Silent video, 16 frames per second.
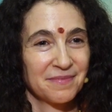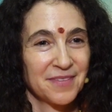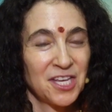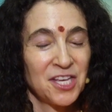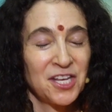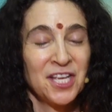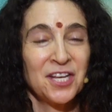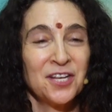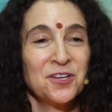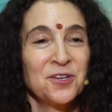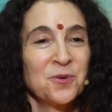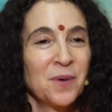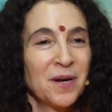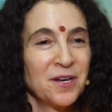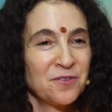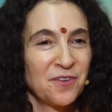You need a new
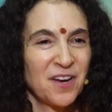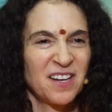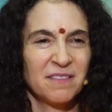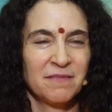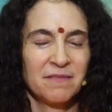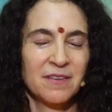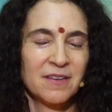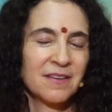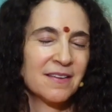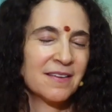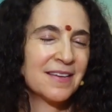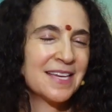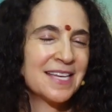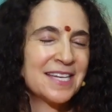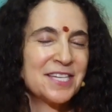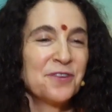one. You've got a
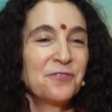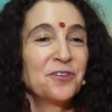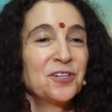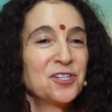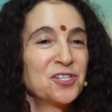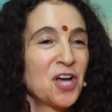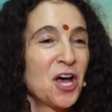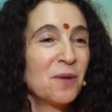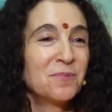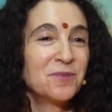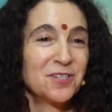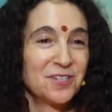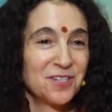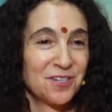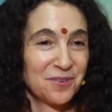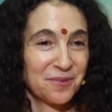different job to
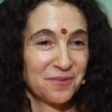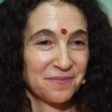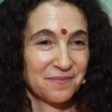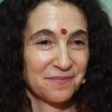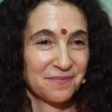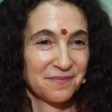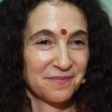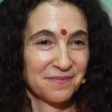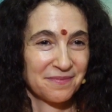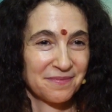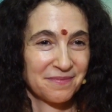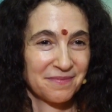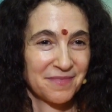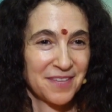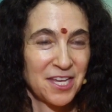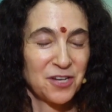do.
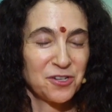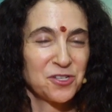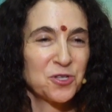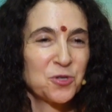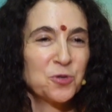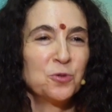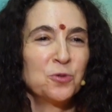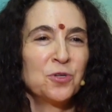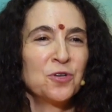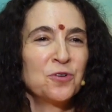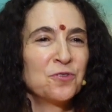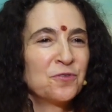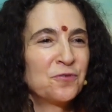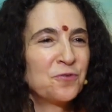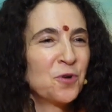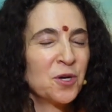Your school
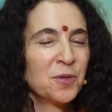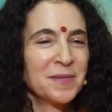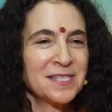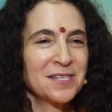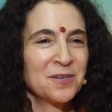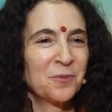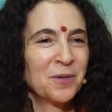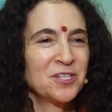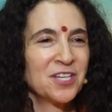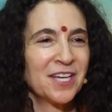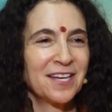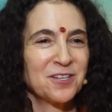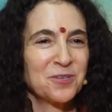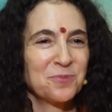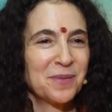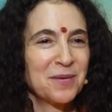uniform isn't what you
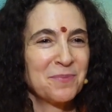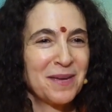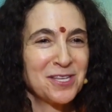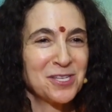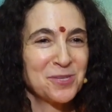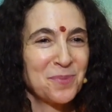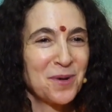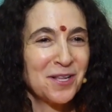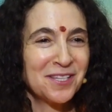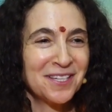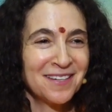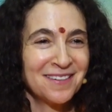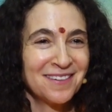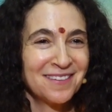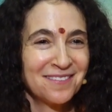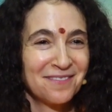get to play baseball
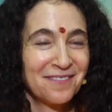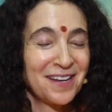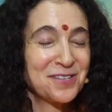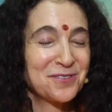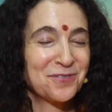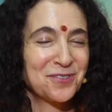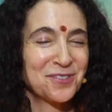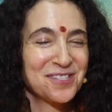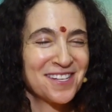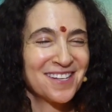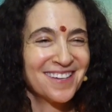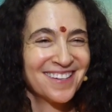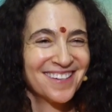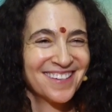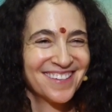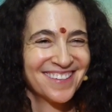in, vice versa.
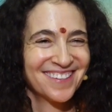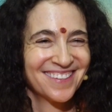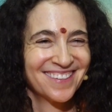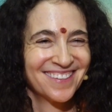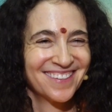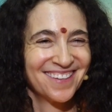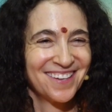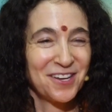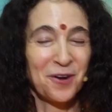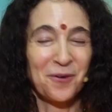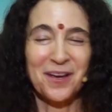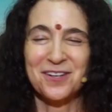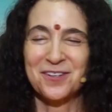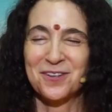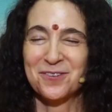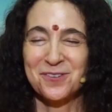You don't
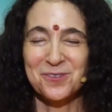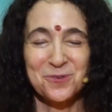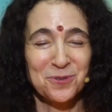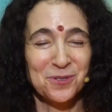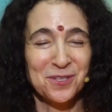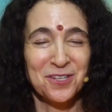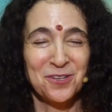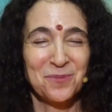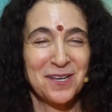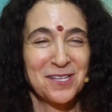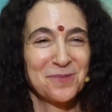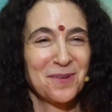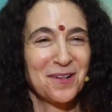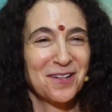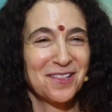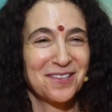get to go to school in your
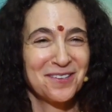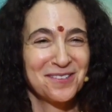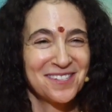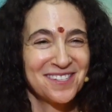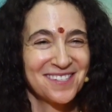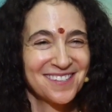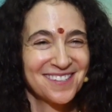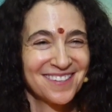baseball clothes.